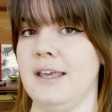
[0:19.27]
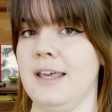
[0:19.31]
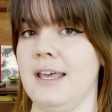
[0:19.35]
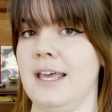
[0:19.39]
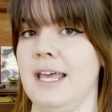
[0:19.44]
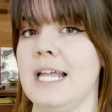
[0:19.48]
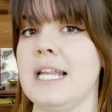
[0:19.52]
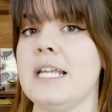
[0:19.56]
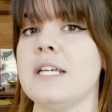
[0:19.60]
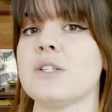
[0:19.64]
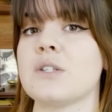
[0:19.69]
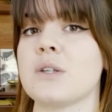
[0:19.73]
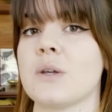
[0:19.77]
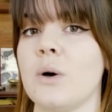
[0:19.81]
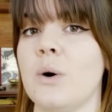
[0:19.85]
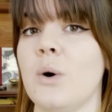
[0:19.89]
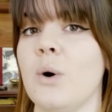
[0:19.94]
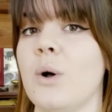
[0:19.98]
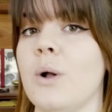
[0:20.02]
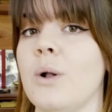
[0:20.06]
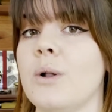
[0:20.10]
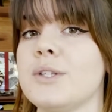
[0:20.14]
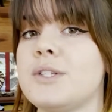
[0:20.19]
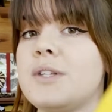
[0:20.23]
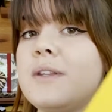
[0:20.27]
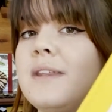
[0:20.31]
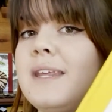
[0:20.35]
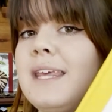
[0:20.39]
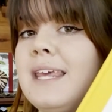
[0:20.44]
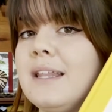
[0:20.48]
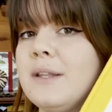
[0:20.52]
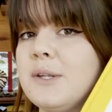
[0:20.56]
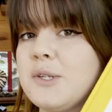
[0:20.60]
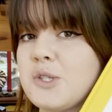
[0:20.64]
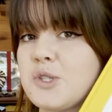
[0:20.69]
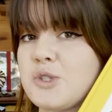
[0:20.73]
It is called the
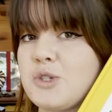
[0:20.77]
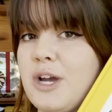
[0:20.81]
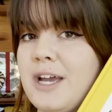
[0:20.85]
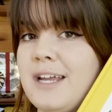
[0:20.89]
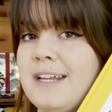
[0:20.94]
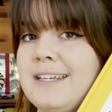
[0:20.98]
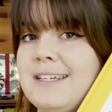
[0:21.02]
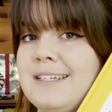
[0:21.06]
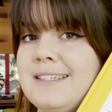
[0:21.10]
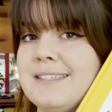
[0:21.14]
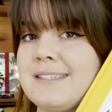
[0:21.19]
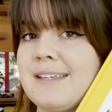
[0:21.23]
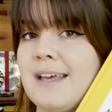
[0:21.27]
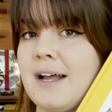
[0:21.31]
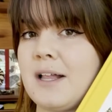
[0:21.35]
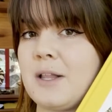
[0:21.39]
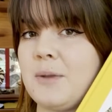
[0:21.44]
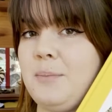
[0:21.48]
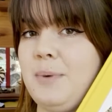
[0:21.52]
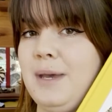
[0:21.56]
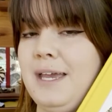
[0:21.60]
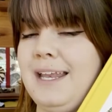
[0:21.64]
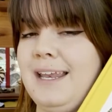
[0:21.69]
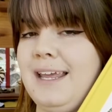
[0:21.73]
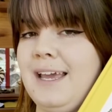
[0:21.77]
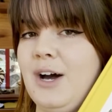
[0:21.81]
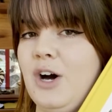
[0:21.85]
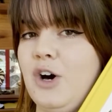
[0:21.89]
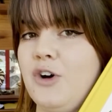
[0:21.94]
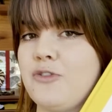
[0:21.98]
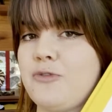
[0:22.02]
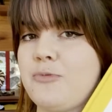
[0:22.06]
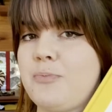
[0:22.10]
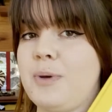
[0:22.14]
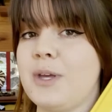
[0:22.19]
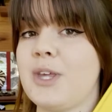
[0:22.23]
Illustrated Encyclopedia
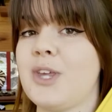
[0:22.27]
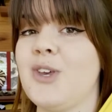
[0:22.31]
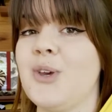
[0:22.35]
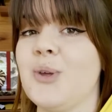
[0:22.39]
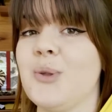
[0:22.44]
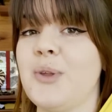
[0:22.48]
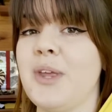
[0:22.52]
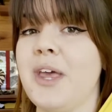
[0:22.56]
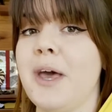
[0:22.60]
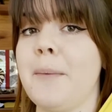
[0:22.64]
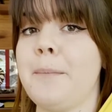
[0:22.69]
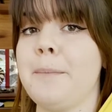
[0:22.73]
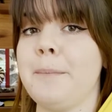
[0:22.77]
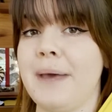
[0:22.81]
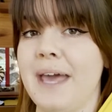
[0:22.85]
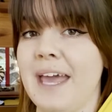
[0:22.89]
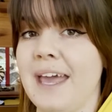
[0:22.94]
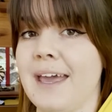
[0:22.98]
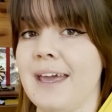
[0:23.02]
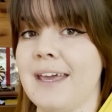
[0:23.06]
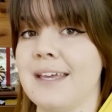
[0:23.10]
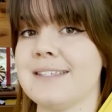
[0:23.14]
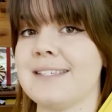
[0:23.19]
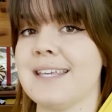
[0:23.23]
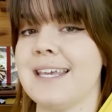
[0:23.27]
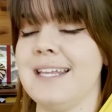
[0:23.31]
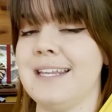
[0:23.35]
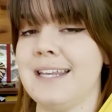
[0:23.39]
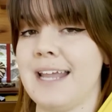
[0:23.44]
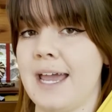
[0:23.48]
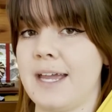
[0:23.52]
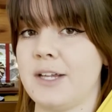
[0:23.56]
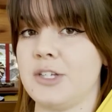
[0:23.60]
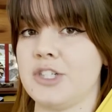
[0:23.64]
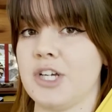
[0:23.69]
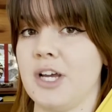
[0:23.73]
of Peculiar Pairs in
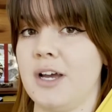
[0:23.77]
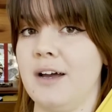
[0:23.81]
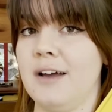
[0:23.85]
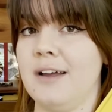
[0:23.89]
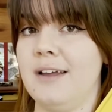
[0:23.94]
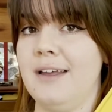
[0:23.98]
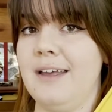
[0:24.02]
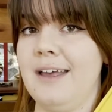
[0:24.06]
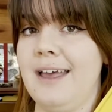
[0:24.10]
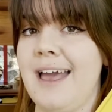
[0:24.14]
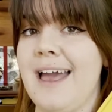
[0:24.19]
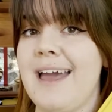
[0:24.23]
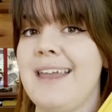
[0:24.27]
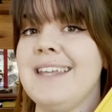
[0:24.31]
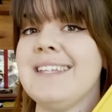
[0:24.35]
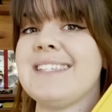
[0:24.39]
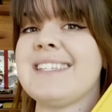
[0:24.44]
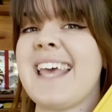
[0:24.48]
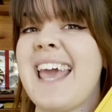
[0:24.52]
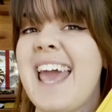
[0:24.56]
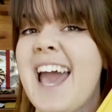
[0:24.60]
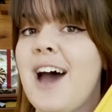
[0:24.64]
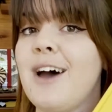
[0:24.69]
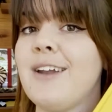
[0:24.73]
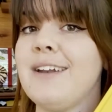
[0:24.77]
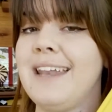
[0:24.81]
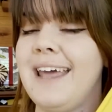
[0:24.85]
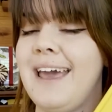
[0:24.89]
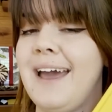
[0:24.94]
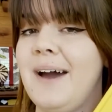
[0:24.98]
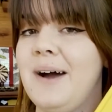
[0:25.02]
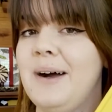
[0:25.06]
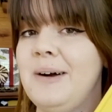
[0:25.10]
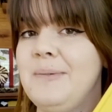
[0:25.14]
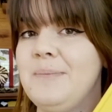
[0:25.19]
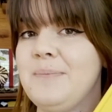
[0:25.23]
Nature, and it's out
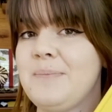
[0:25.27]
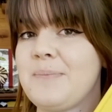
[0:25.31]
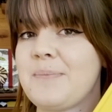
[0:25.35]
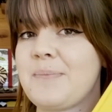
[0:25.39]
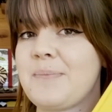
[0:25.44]
now.